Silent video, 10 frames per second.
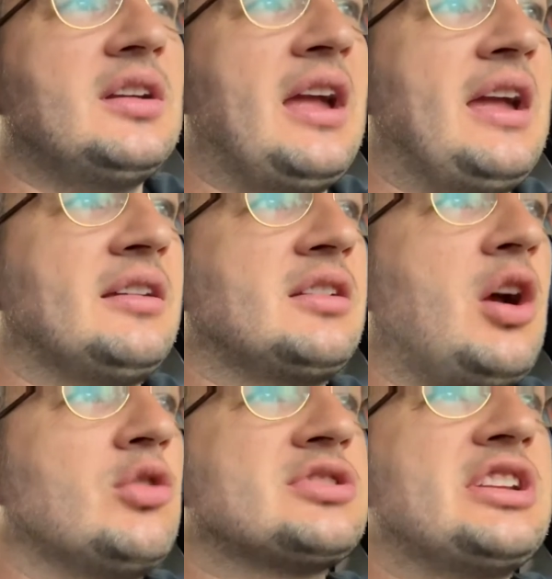And
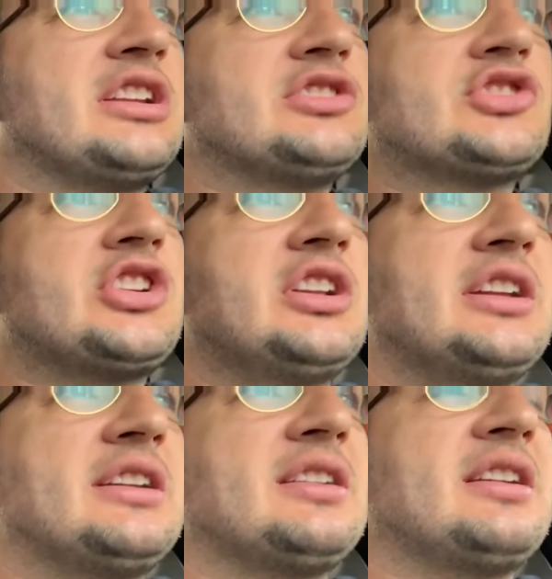coasting and
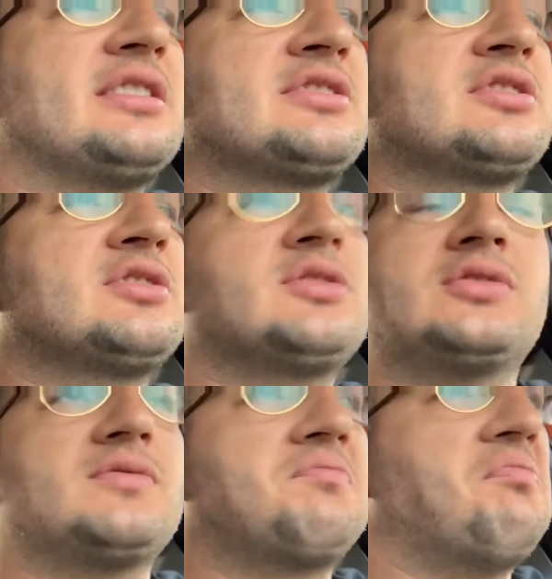chilling is
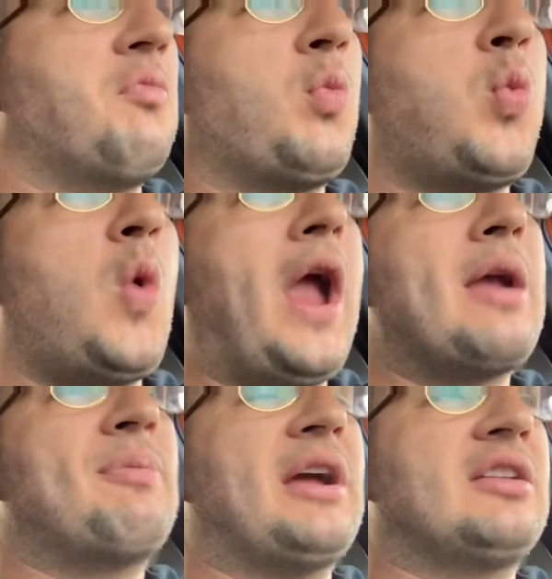
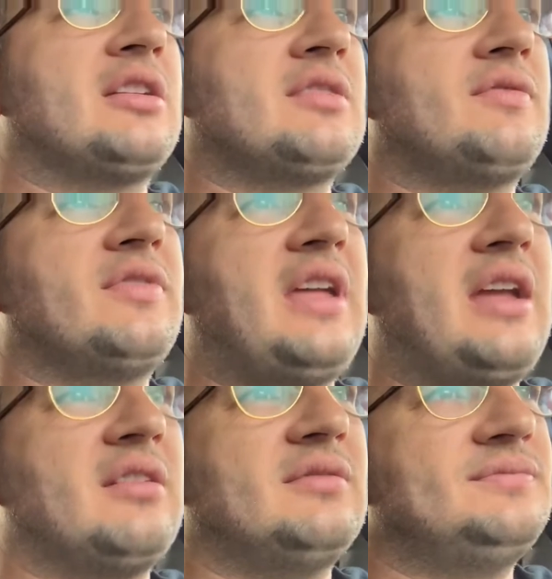way better than